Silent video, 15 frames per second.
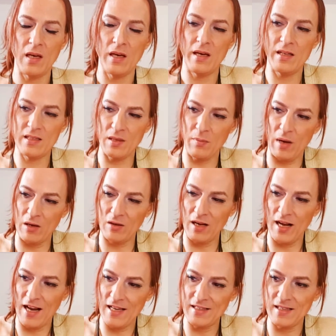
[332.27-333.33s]
it's about
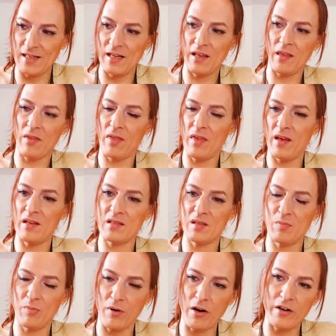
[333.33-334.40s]
lessening things
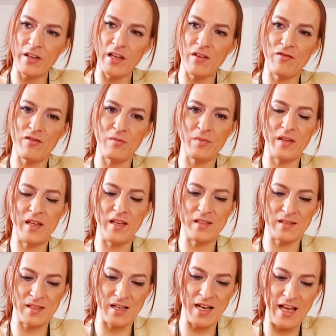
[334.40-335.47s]
parting from
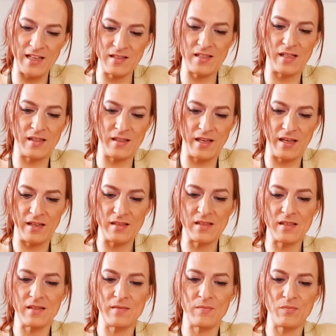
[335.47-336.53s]
things cleansing things